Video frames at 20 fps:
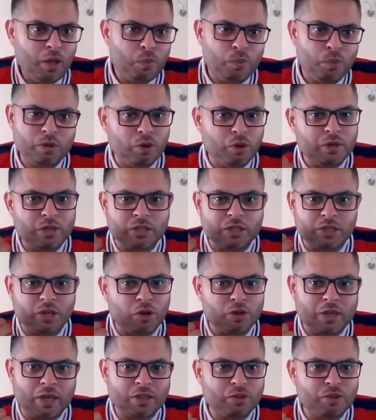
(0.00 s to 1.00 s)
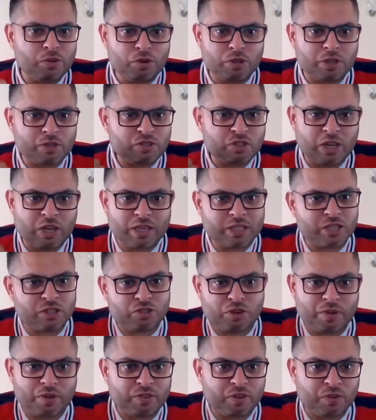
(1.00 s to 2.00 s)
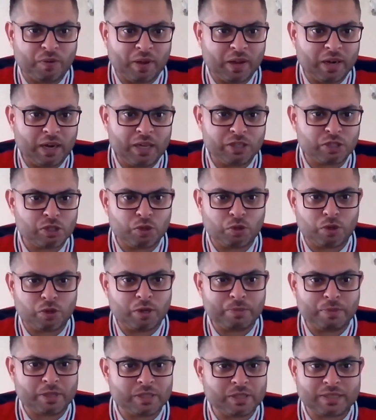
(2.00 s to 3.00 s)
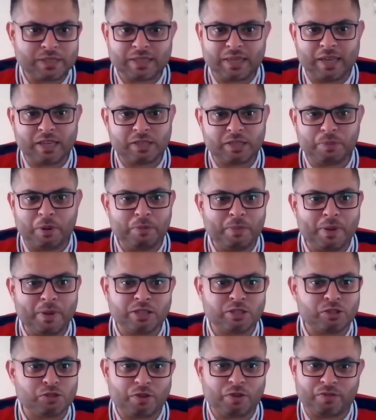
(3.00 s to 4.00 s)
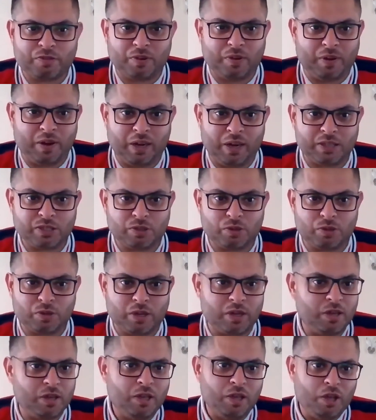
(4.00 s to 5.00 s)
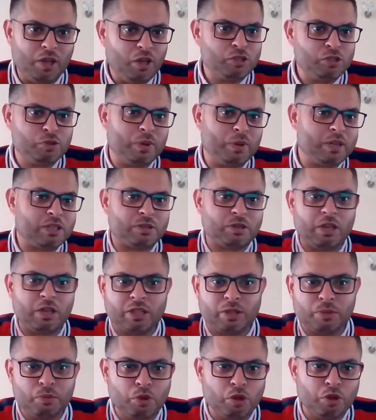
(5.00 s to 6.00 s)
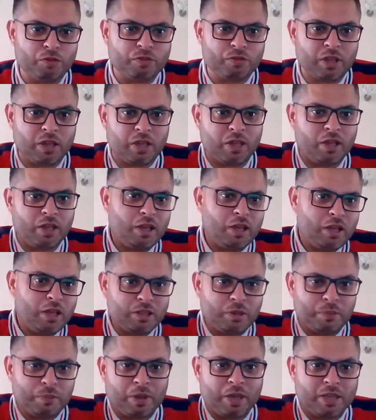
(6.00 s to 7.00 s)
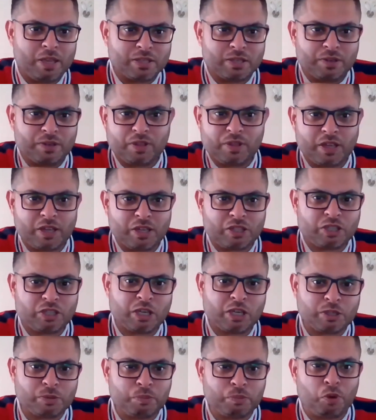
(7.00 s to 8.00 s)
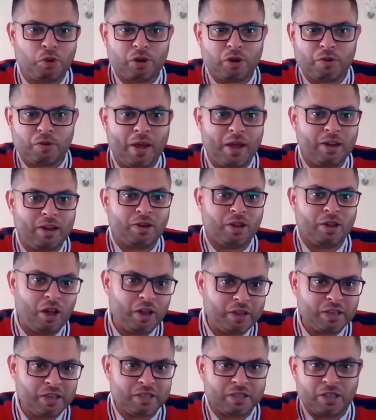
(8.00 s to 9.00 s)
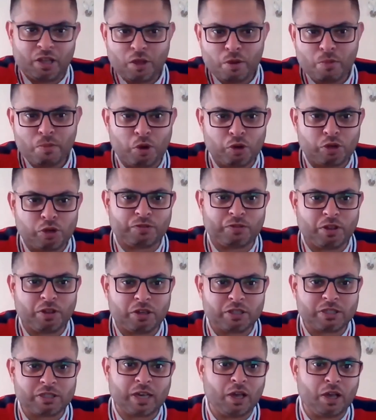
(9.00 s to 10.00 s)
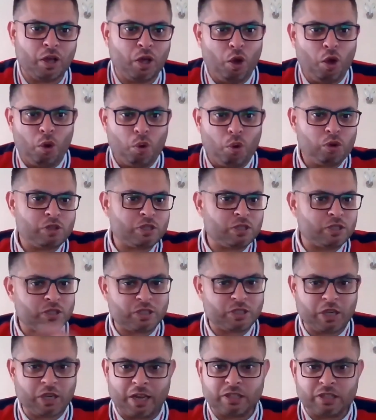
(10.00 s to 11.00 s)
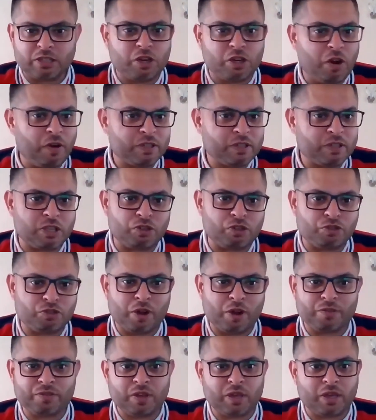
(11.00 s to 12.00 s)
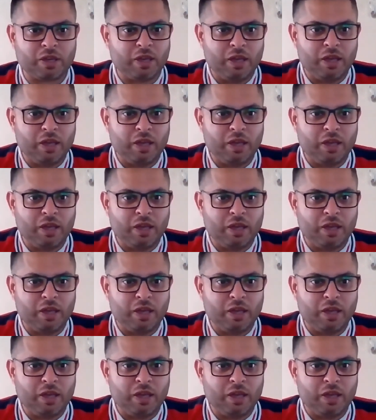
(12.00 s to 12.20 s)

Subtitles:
We don't need to go down the route of changing a traffic regulation order because it's an experimental traffic regulation order. So we can either move the piece of the chessboard around, i.e. the modal filter, or change the direction of traffic.